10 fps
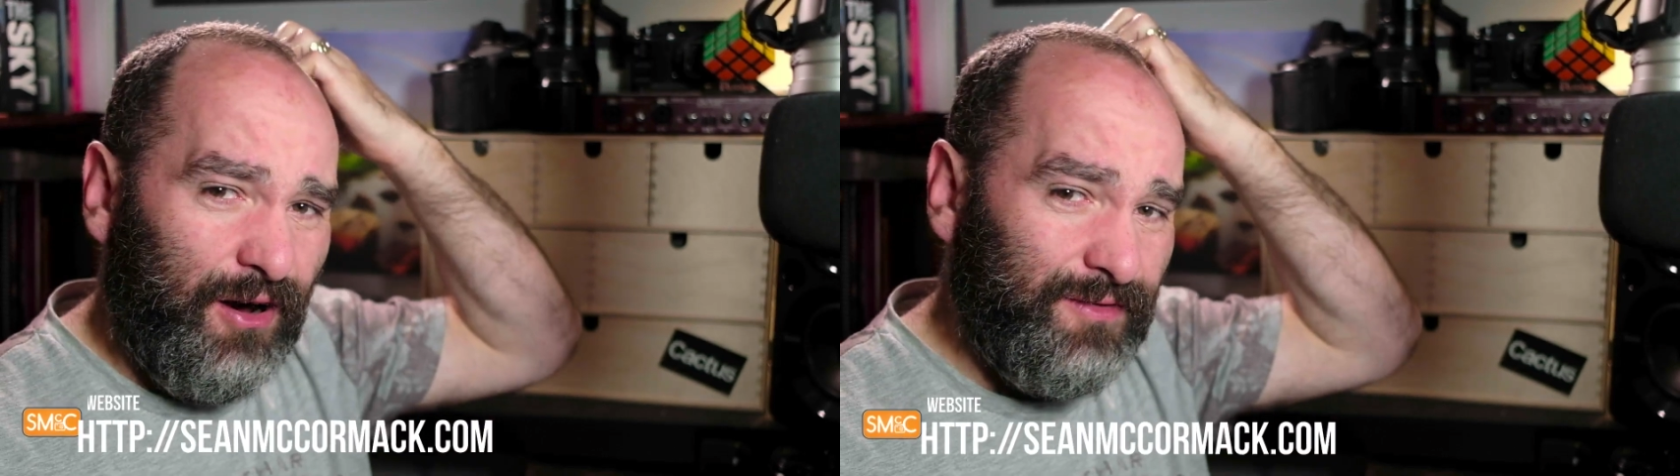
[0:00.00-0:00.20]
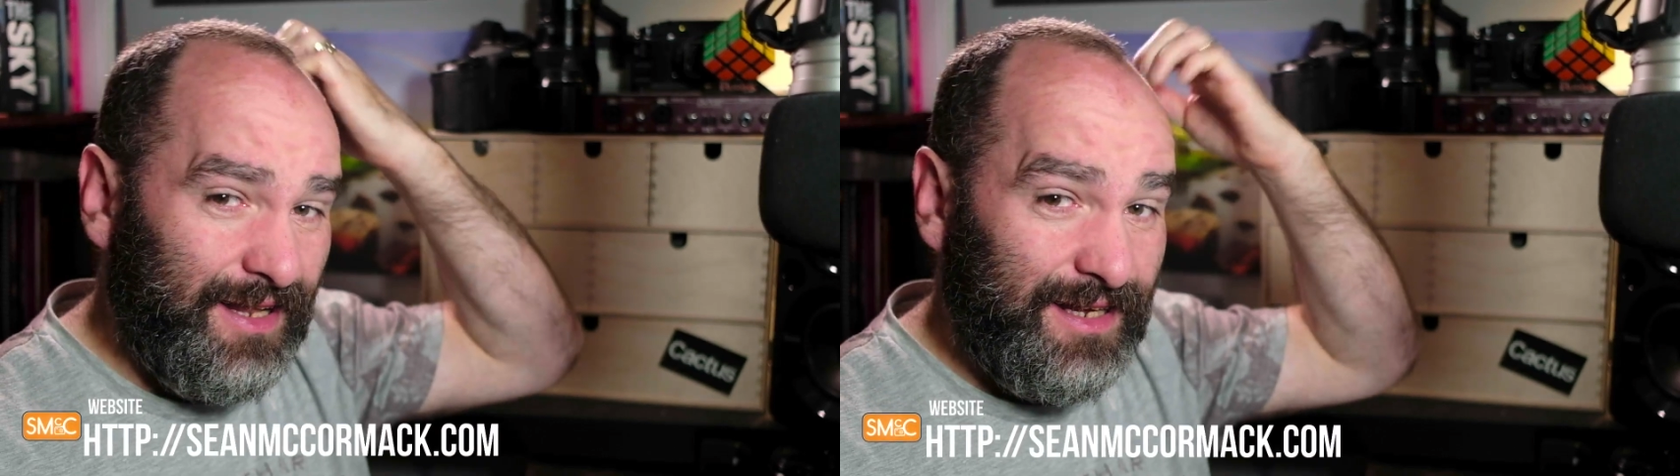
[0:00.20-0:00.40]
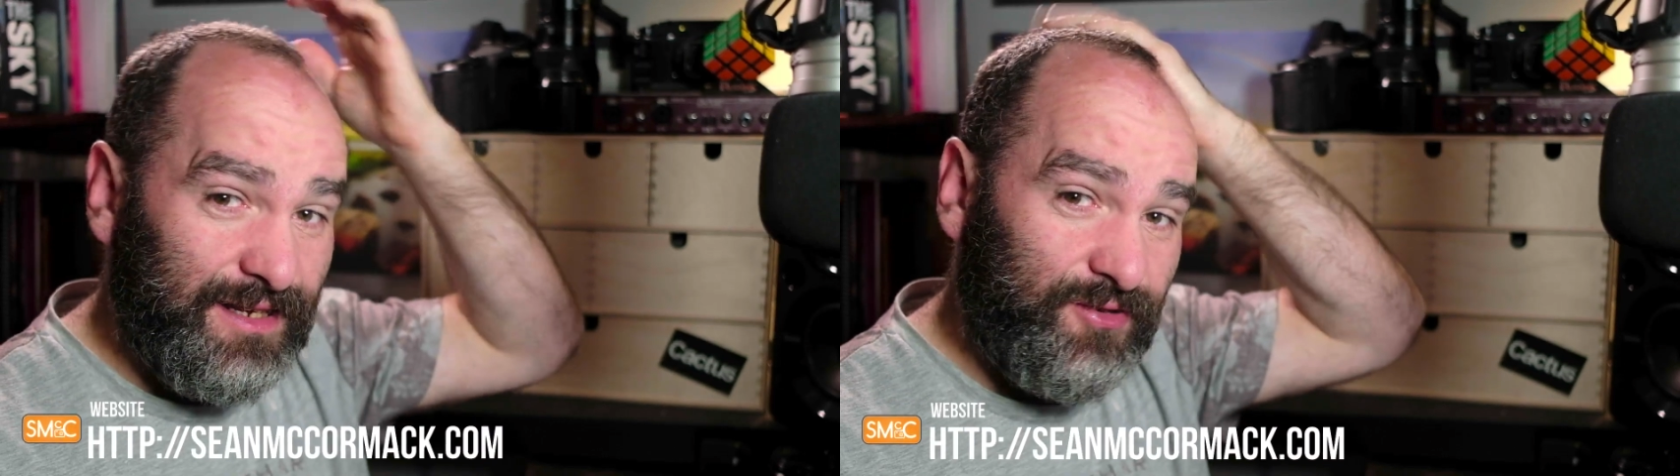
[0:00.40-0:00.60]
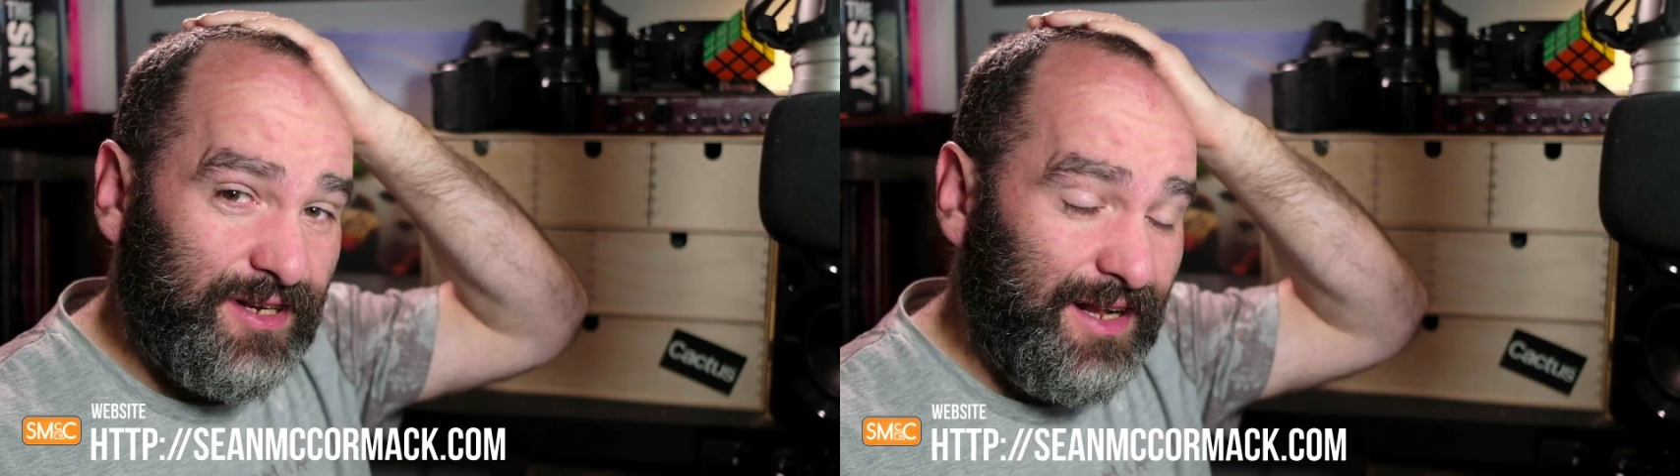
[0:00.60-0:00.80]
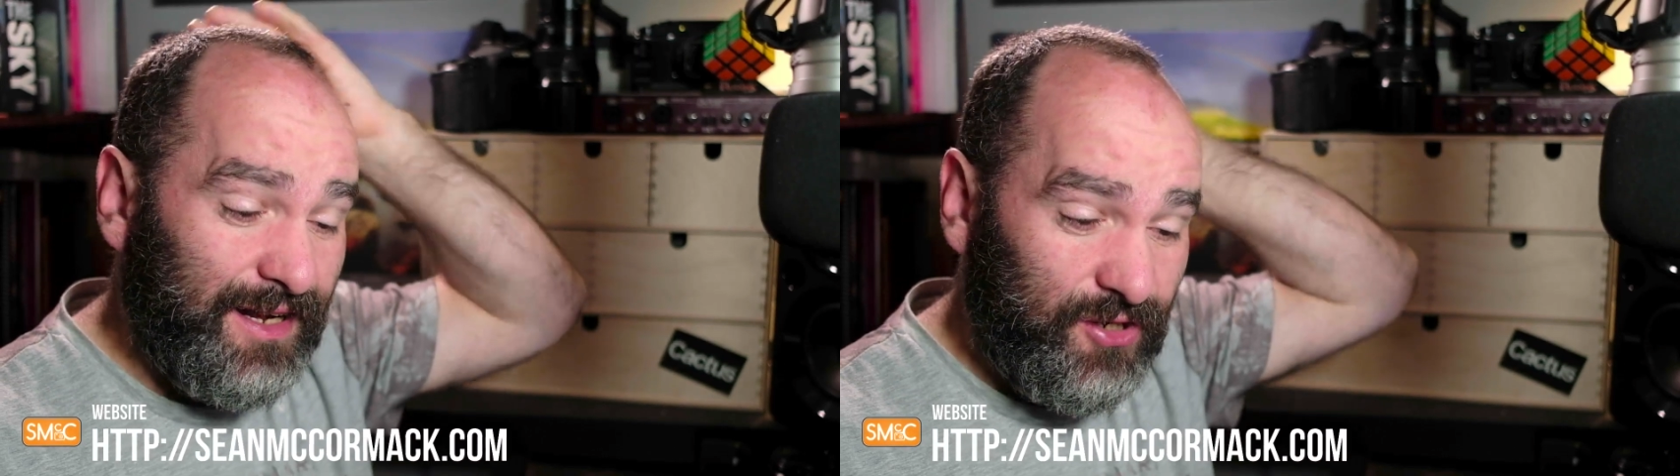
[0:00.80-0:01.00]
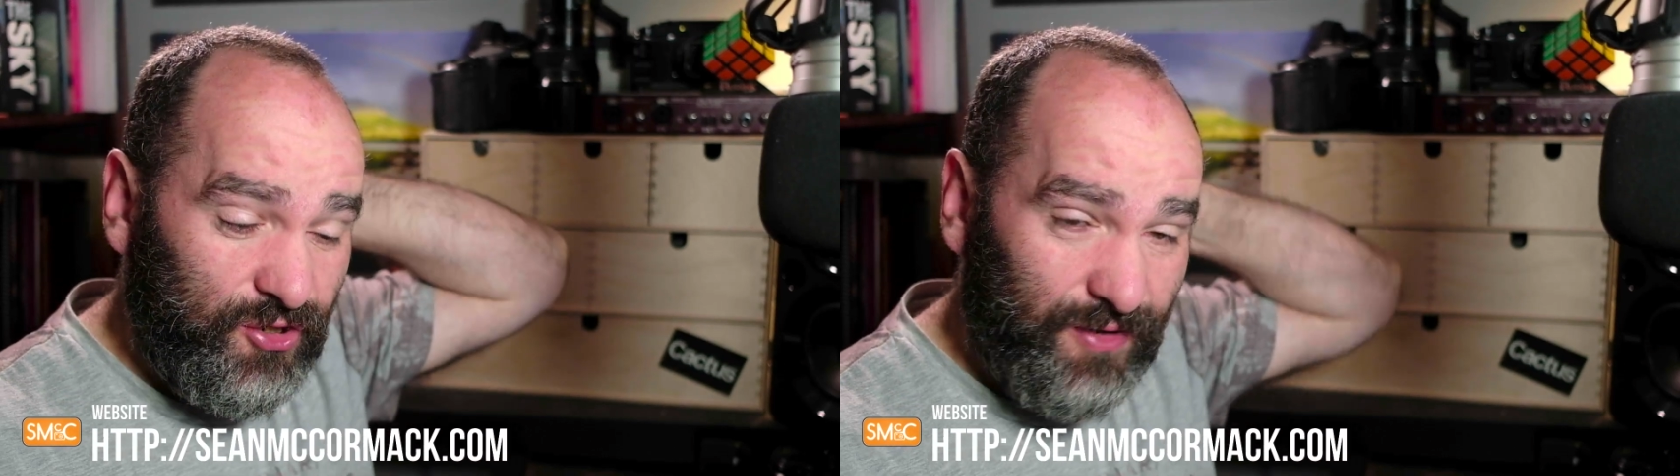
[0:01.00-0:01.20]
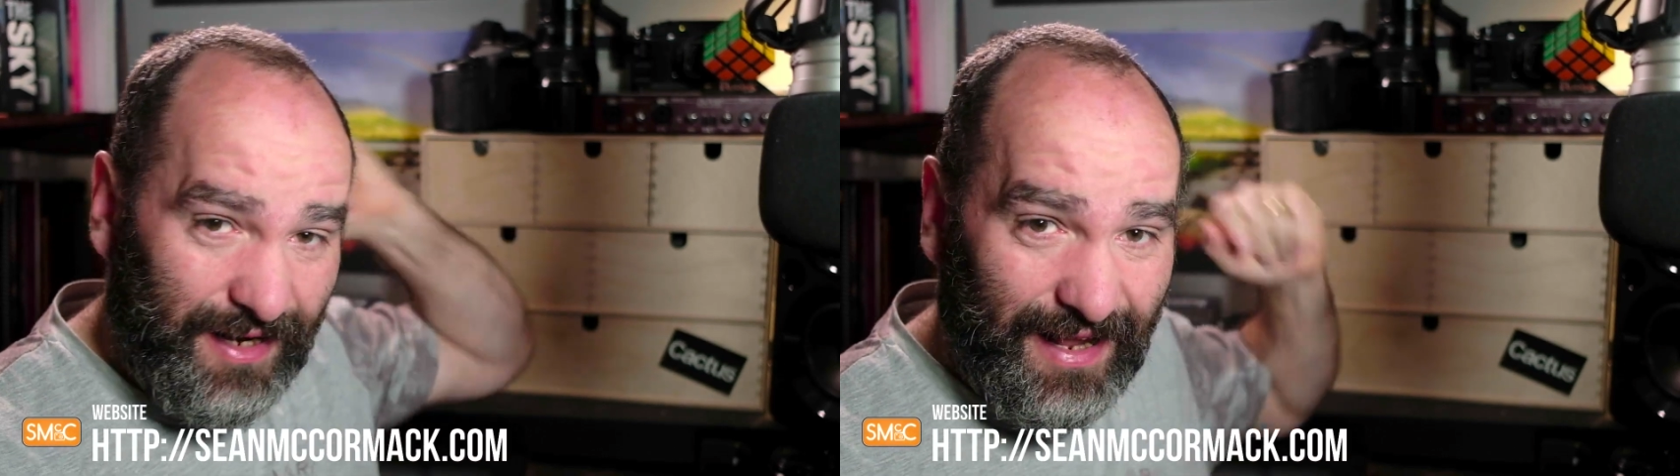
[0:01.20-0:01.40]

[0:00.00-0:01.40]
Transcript: of the Lake District in England shooting